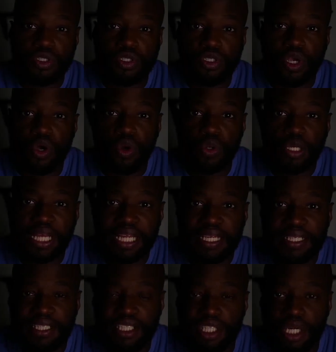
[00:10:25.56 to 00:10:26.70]
So
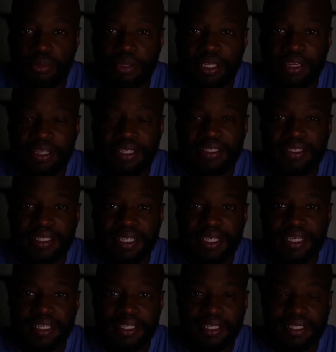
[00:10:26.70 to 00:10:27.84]
ladies and gentlemen, this
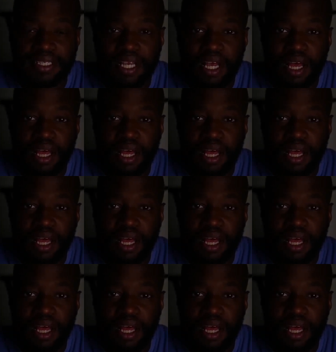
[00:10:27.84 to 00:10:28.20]
is